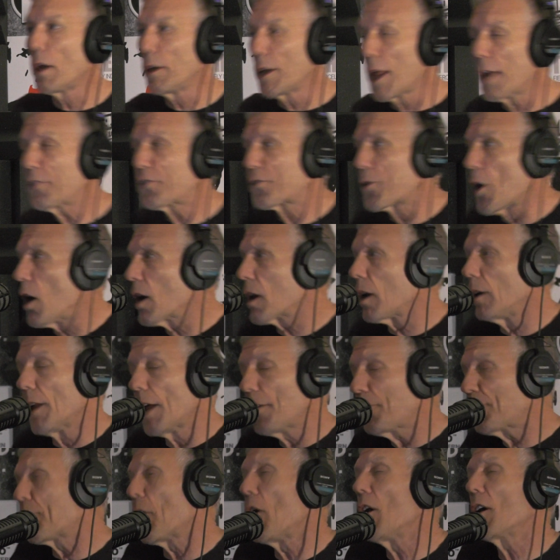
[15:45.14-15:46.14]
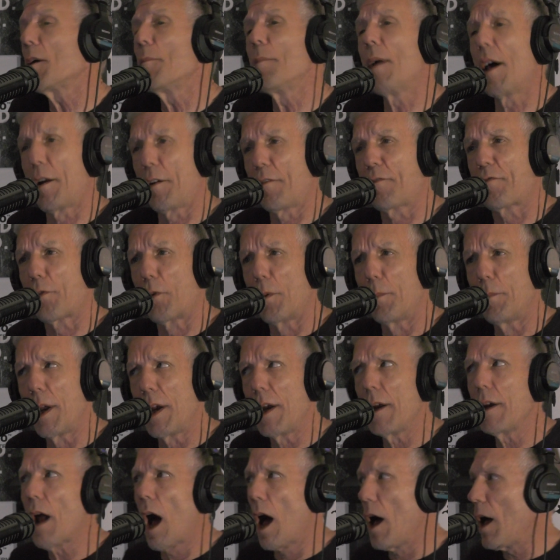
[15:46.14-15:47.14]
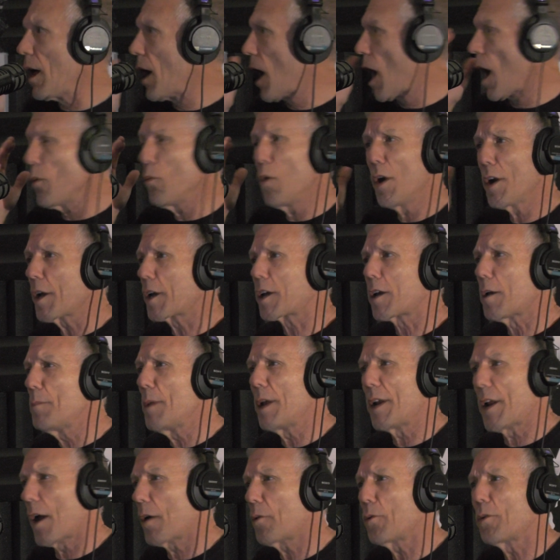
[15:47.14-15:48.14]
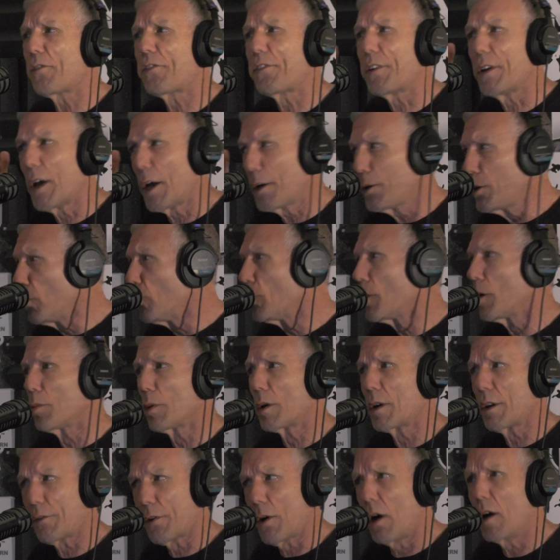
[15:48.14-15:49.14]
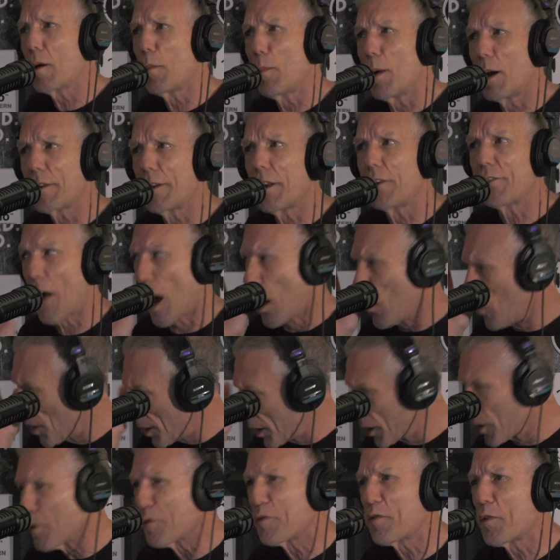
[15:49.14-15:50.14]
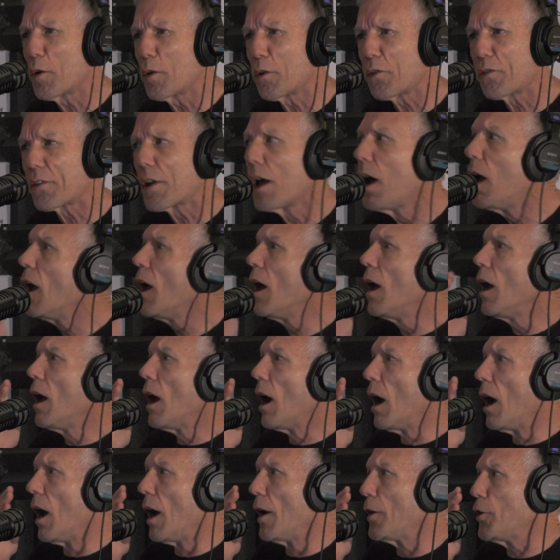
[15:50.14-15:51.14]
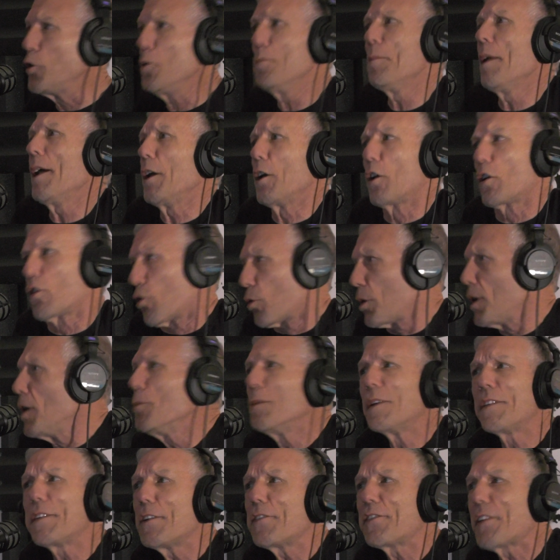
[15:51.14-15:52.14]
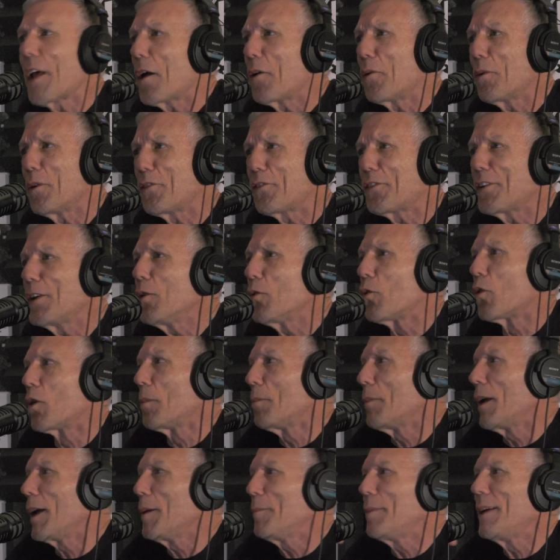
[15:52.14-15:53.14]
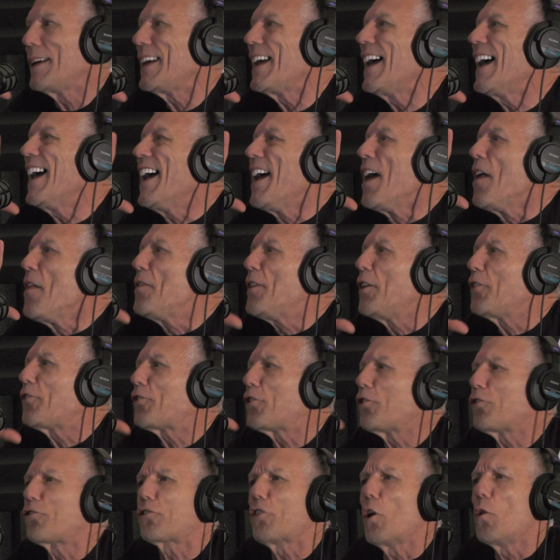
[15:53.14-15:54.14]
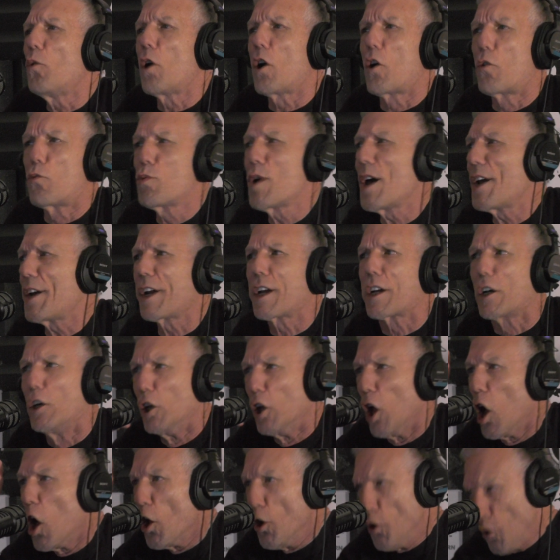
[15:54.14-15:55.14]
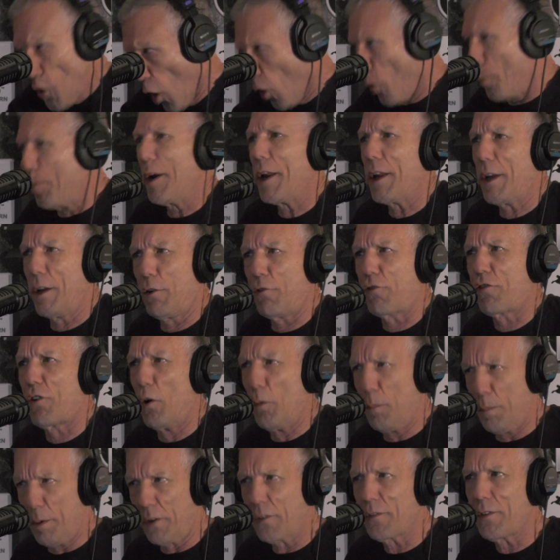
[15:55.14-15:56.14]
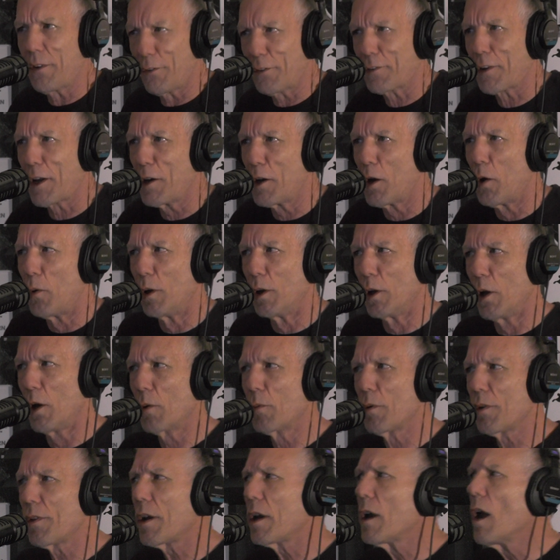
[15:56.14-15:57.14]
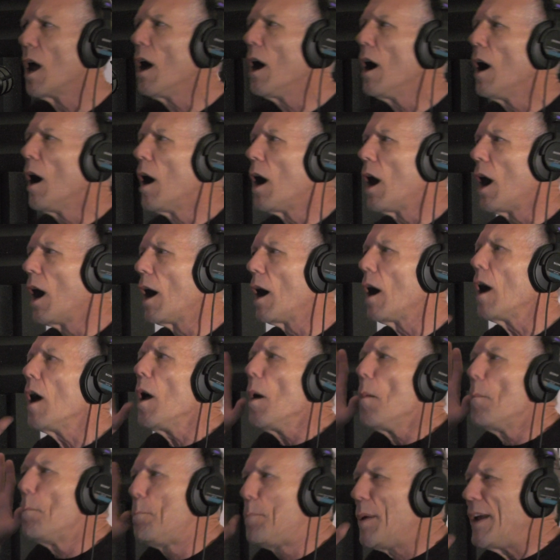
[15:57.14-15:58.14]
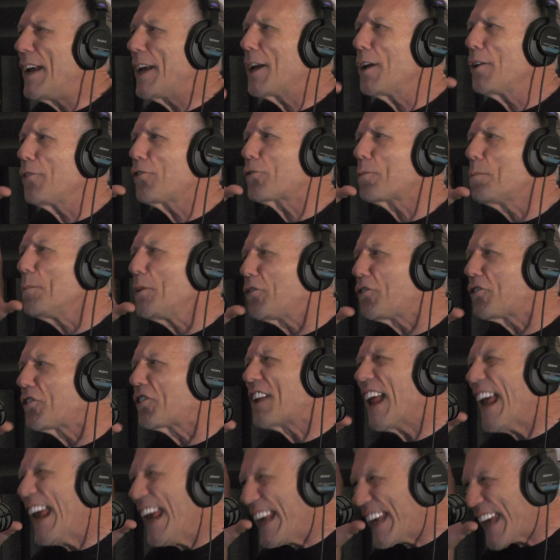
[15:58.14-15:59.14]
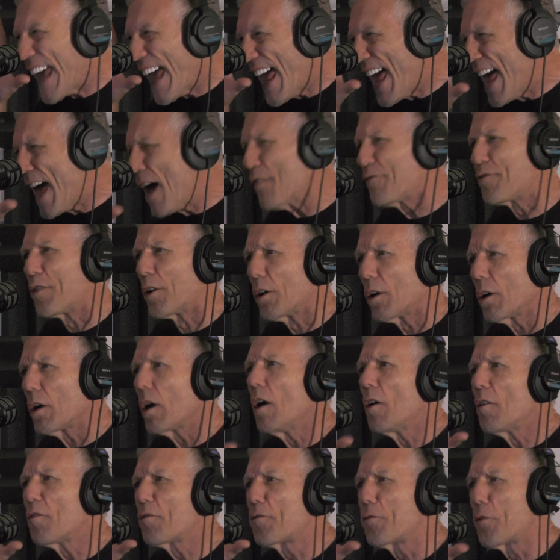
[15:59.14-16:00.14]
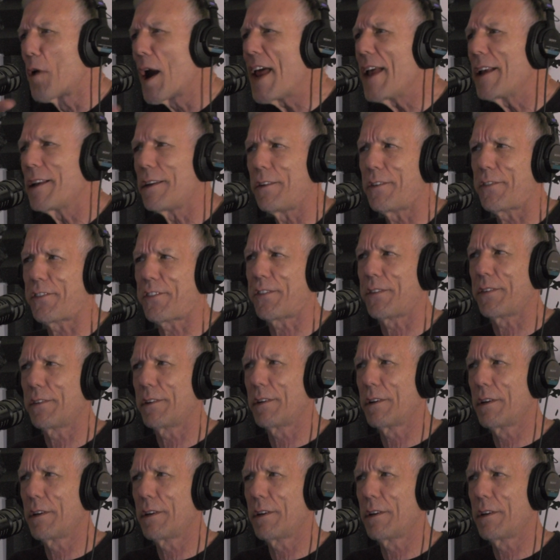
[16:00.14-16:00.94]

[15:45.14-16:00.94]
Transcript: let's talk about it for a minute. I want to commit heresy. I knew we were going to talk about this. I want to go first. You may agree with this heresy, or maybe this is so heretical nobody in show business can go along with it. Biggest mistake ever, Friends.